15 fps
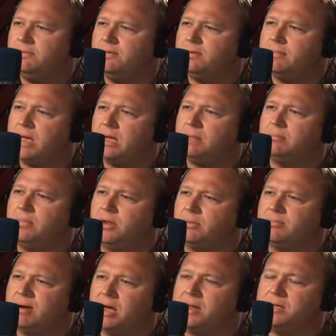even make their
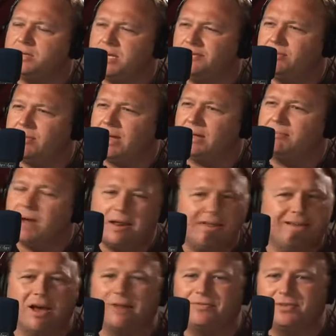buddies even make
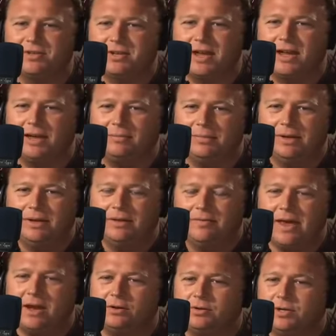money off the scam. Oh,
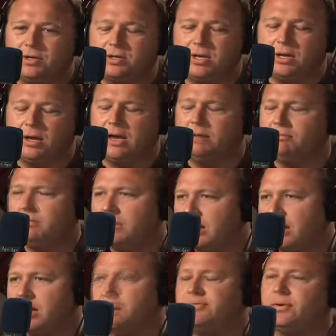they don't just steal. And
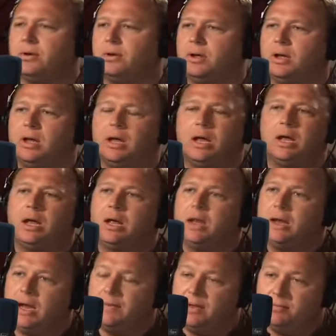again,
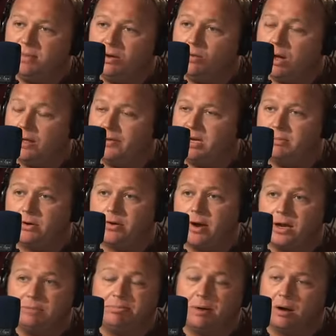and then meanwhile, the
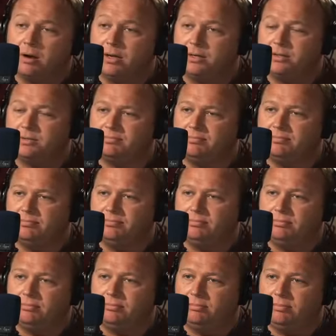Democratic Party no bid
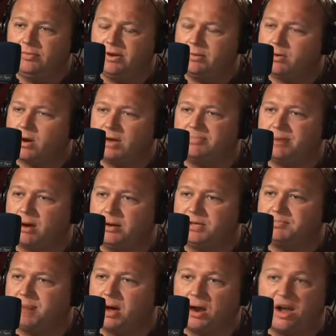contracts. The Democratic Party's
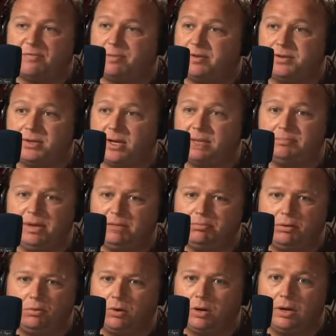bought off by the same
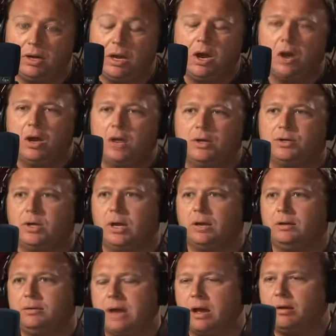people. We're, oh yeah. Uh,
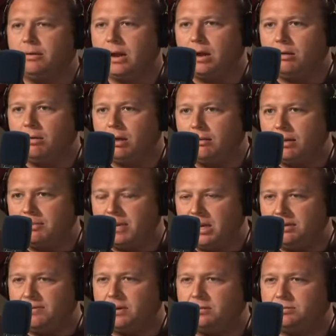now, now, I mean,
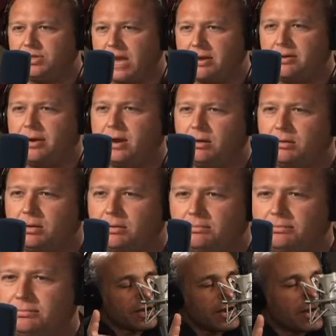even Senator. No, no, you
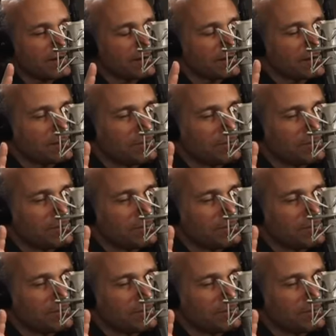know, you can't